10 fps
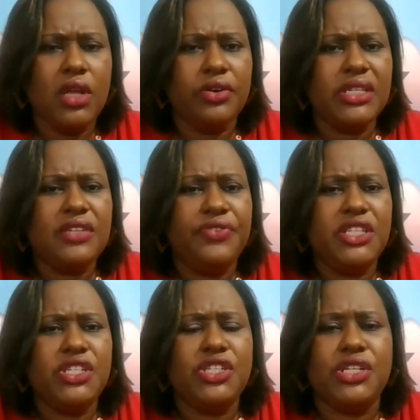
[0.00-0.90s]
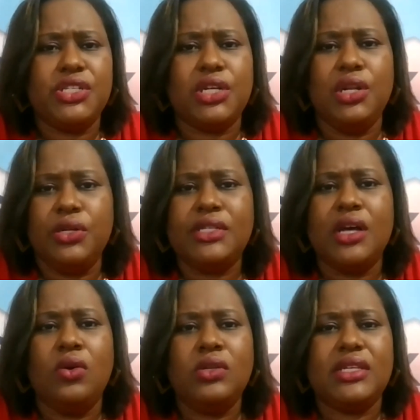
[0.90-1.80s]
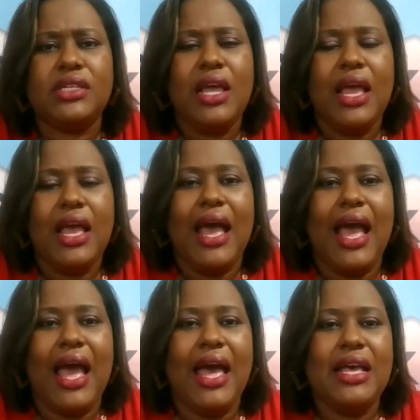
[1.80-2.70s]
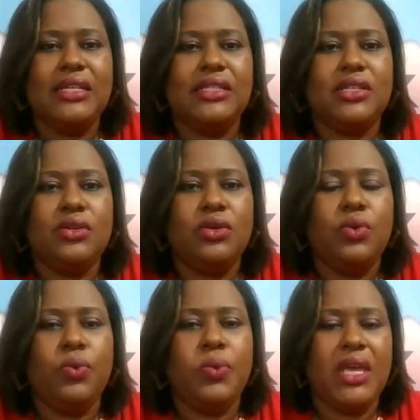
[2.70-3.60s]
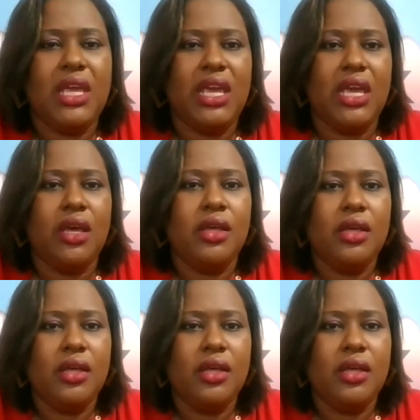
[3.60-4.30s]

Christopher to just close out as we